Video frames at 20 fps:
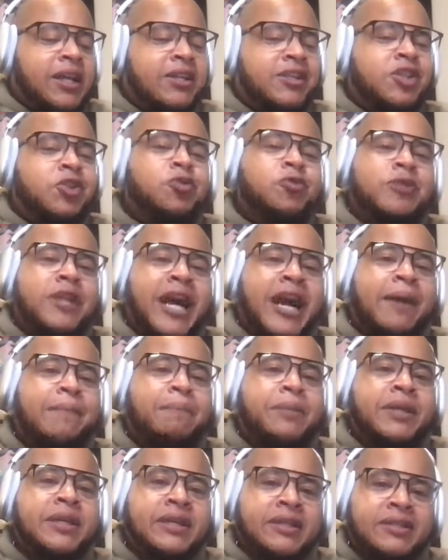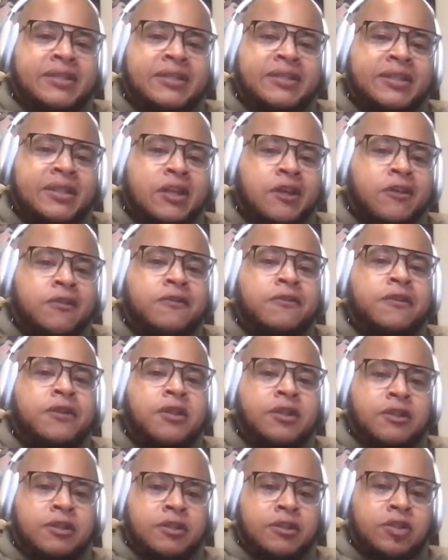Do not be a
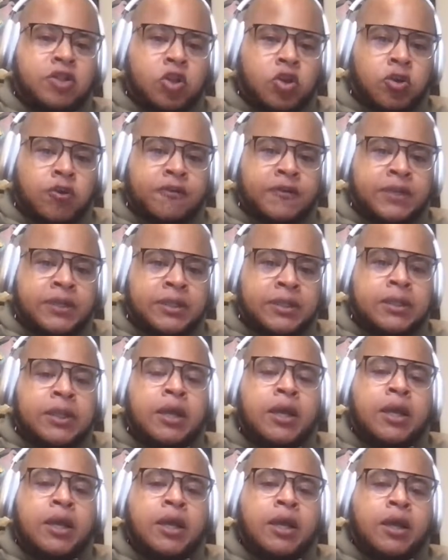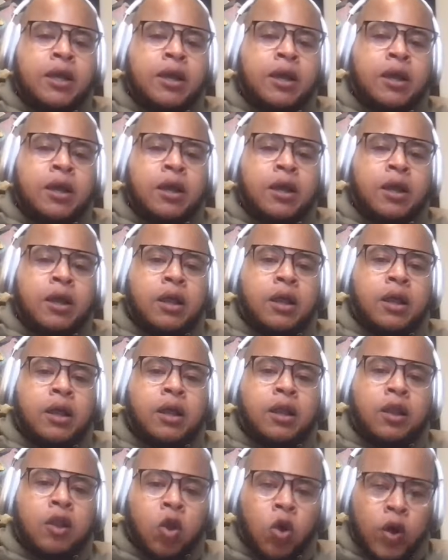self-serving
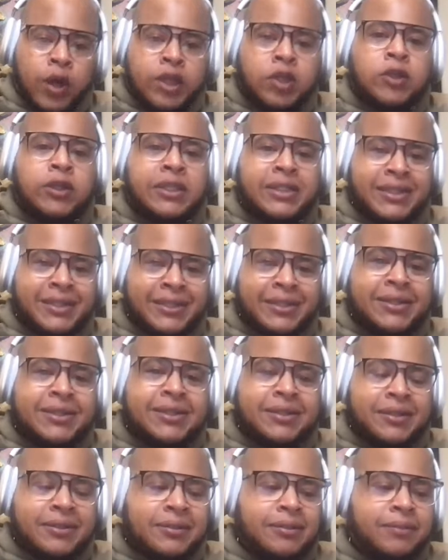loyalist.